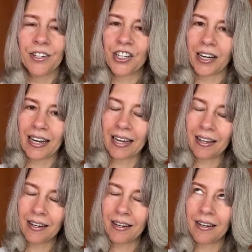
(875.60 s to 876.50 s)
Check
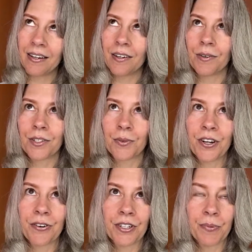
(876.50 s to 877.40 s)
in, notice what
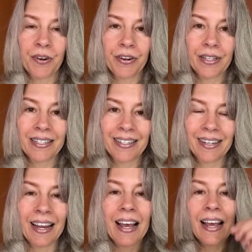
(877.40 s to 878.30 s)
you're
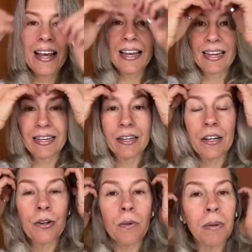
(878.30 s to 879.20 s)
experiencing in
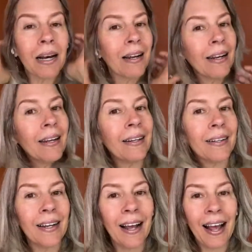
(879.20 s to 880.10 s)
your body,
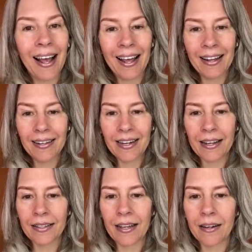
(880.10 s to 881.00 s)
and
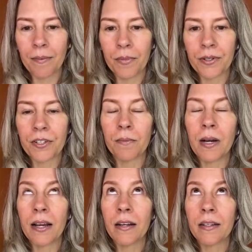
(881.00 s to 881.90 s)
add that number. So
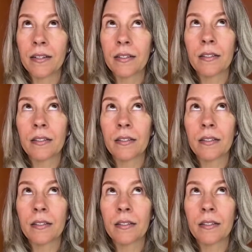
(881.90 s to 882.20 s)
mine is